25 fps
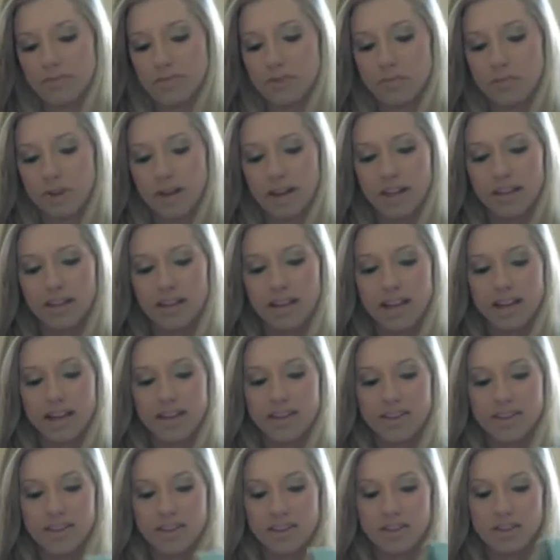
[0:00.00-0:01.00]
But I
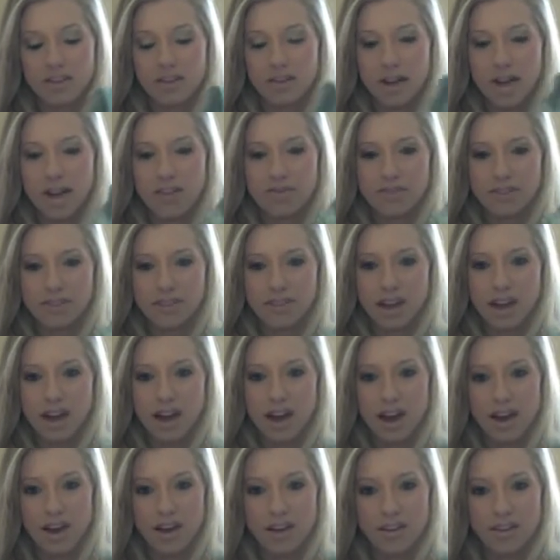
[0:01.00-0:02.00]
like that you don't have to
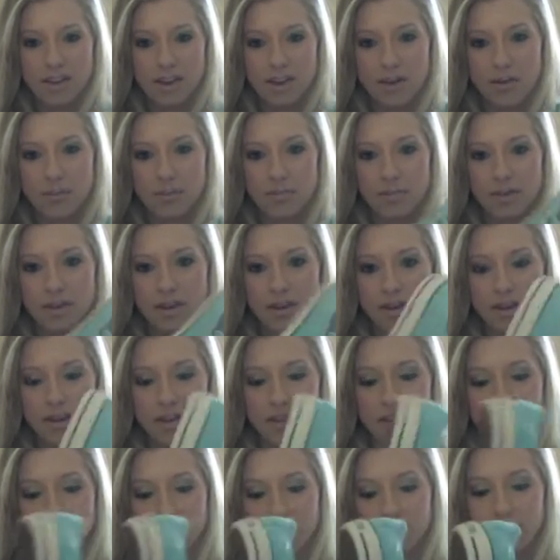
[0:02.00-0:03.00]
tie them,
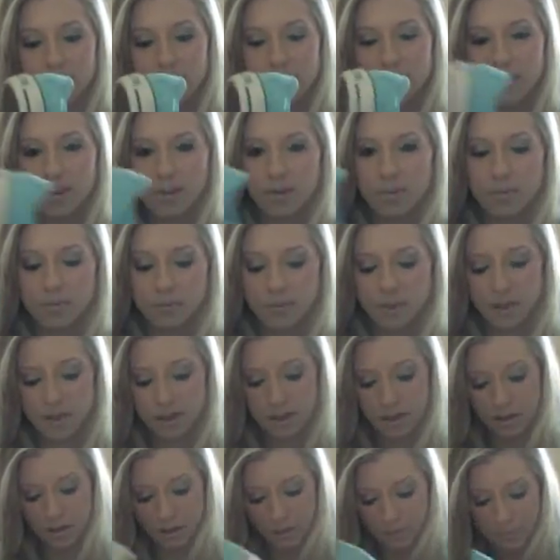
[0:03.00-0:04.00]
and they're
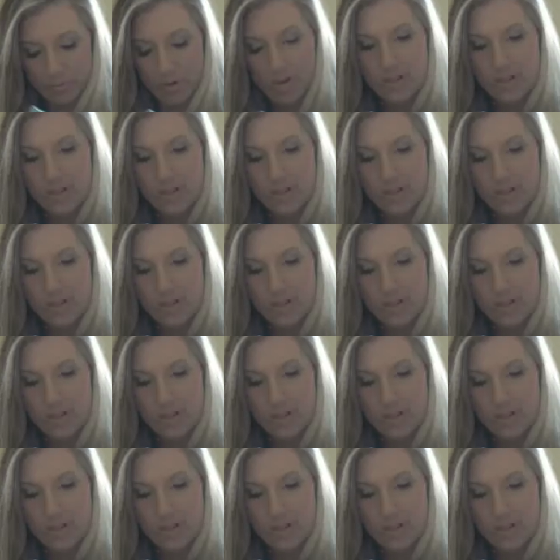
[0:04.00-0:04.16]
cute.